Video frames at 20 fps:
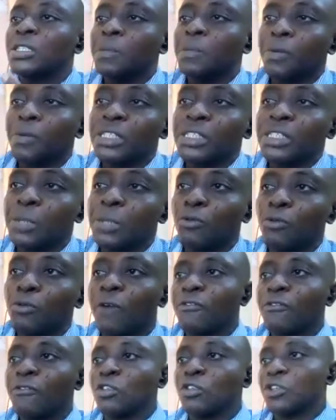the
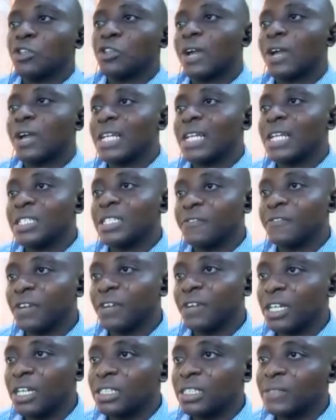principle of cultural
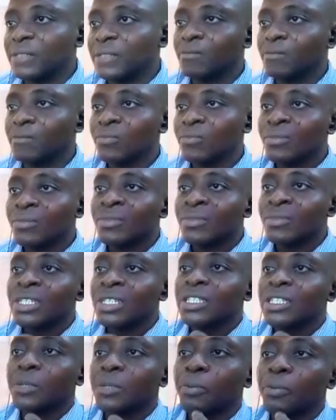difference,
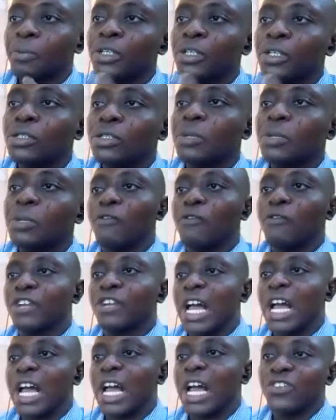the principle
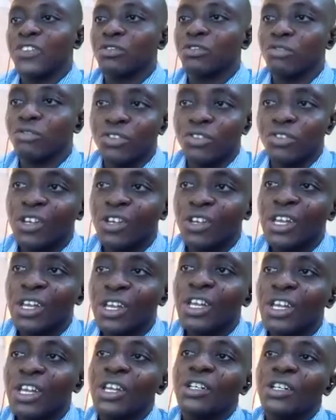of grassroots,
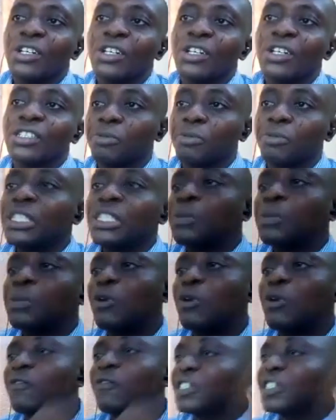the
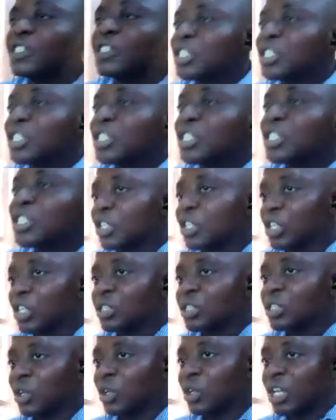principle of
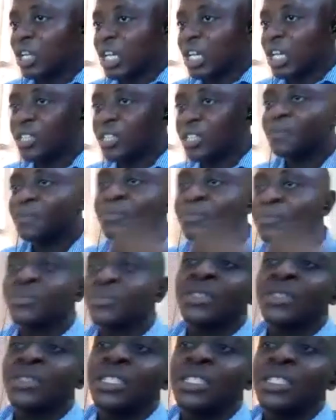indigenous knowledge,
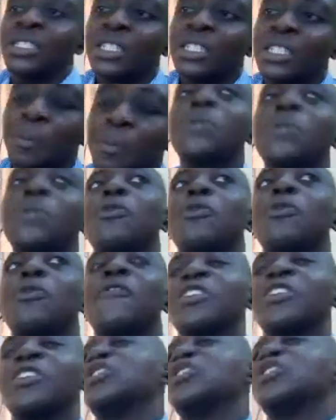the
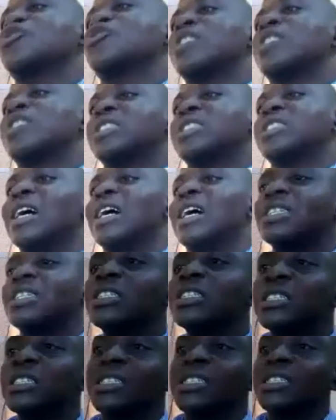principle of interest
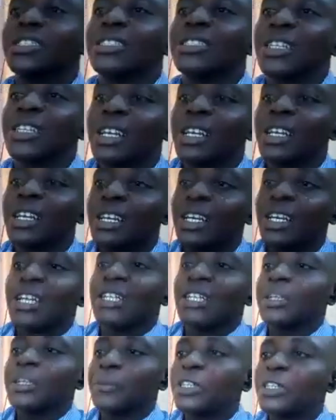and needs,
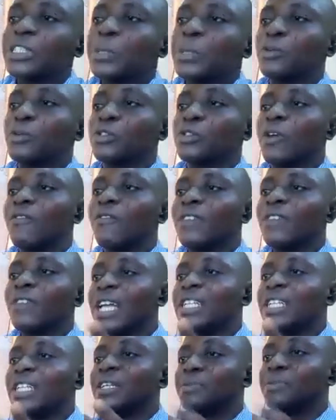the principles of
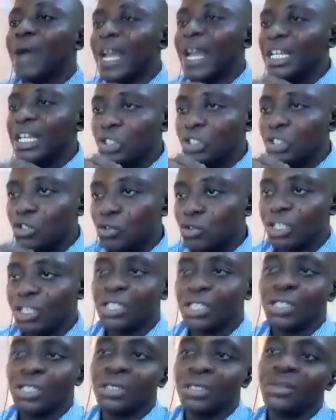learning by
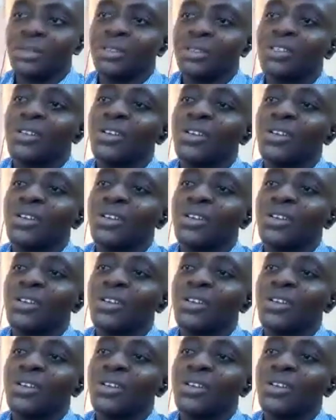doing,